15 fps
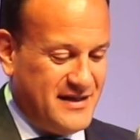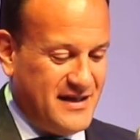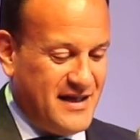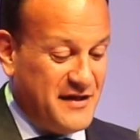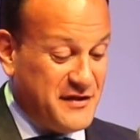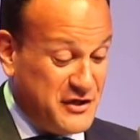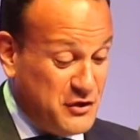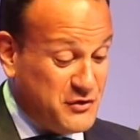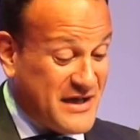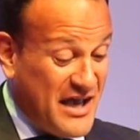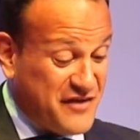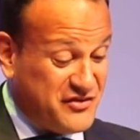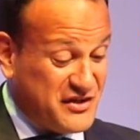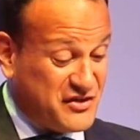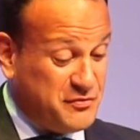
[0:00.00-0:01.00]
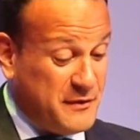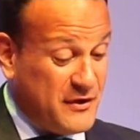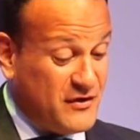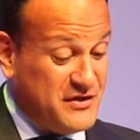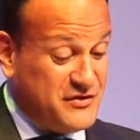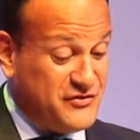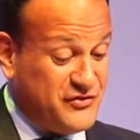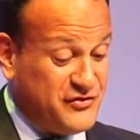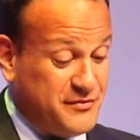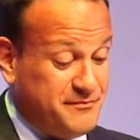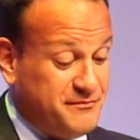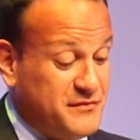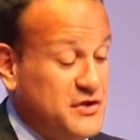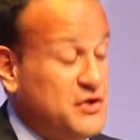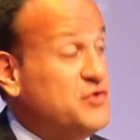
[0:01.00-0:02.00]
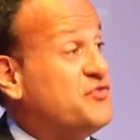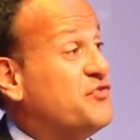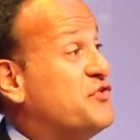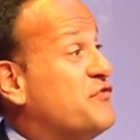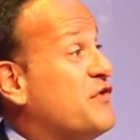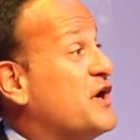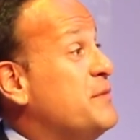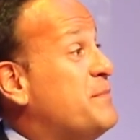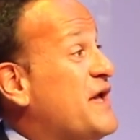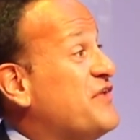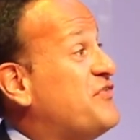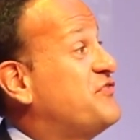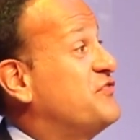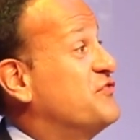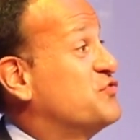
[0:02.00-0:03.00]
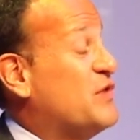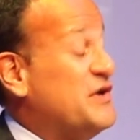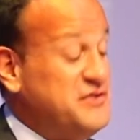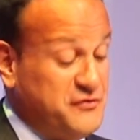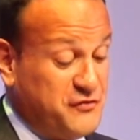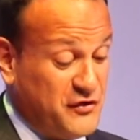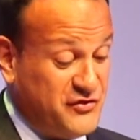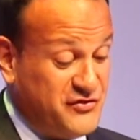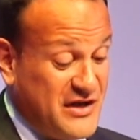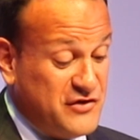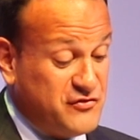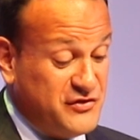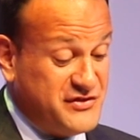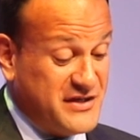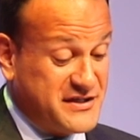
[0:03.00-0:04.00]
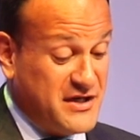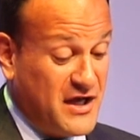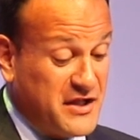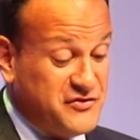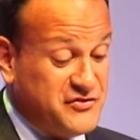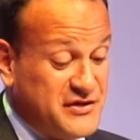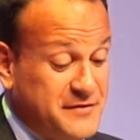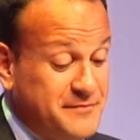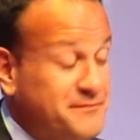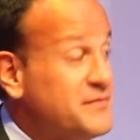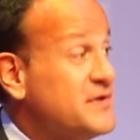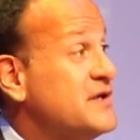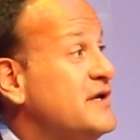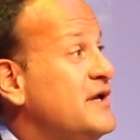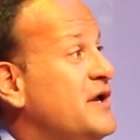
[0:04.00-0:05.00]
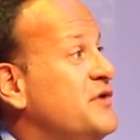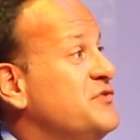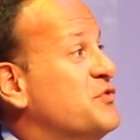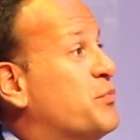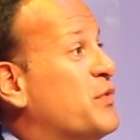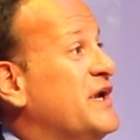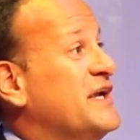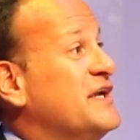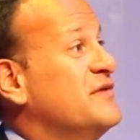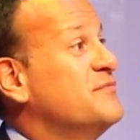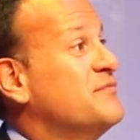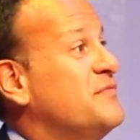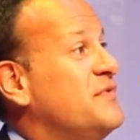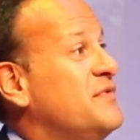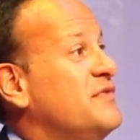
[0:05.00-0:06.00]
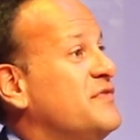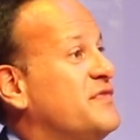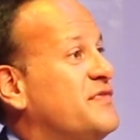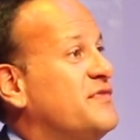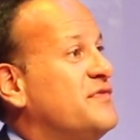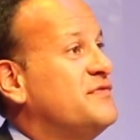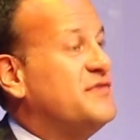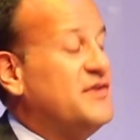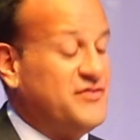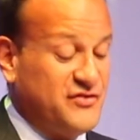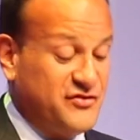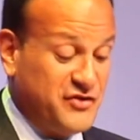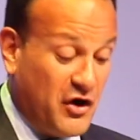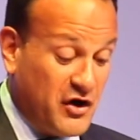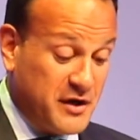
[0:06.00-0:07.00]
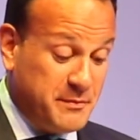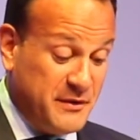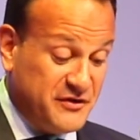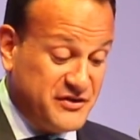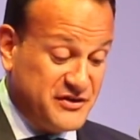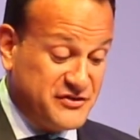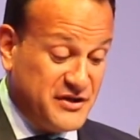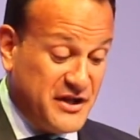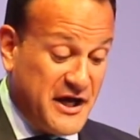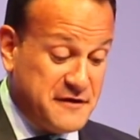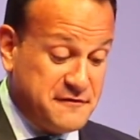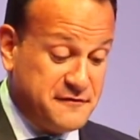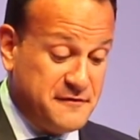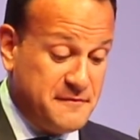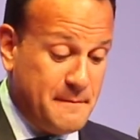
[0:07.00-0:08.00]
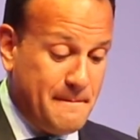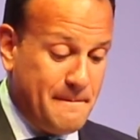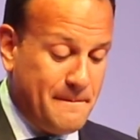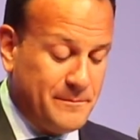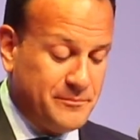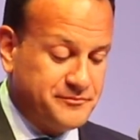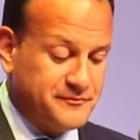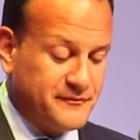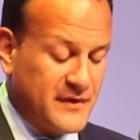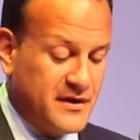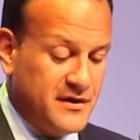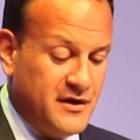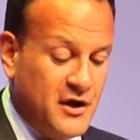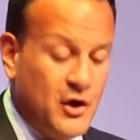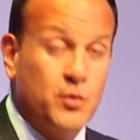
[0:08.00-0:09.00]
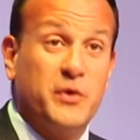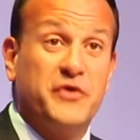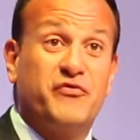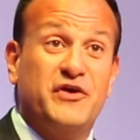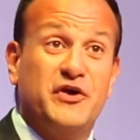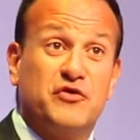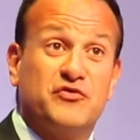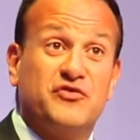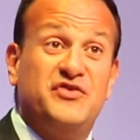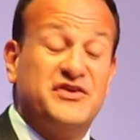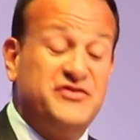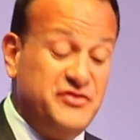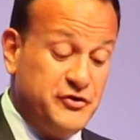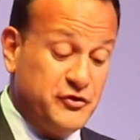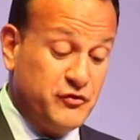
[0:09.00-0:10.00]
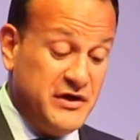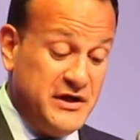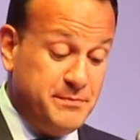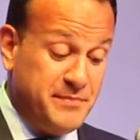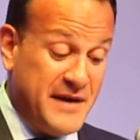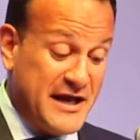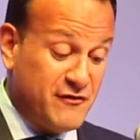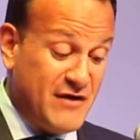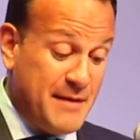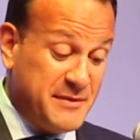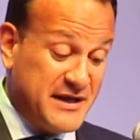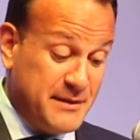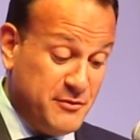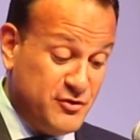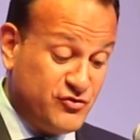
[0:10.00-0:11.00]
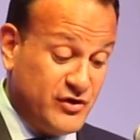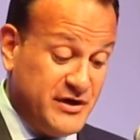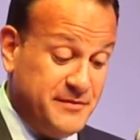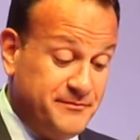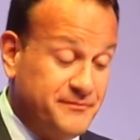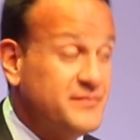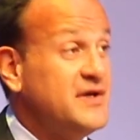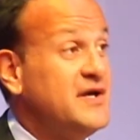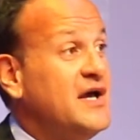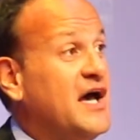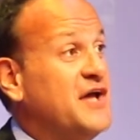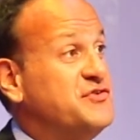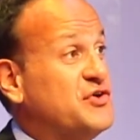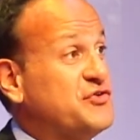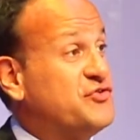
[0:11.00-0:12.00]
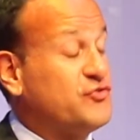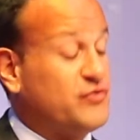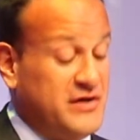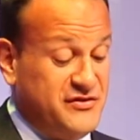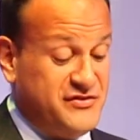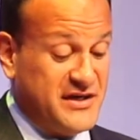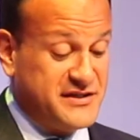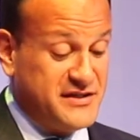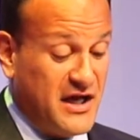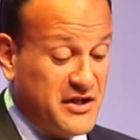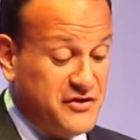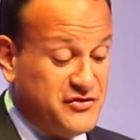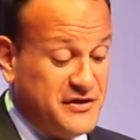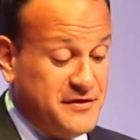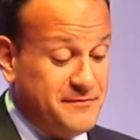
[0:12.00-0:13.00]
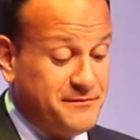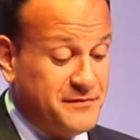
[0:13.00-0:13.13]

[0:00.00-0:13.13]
And the new castle experience uses the very best of 21st century technology to bring this historic building to life. With 360-degree panoramic imagery and touchscreen technology,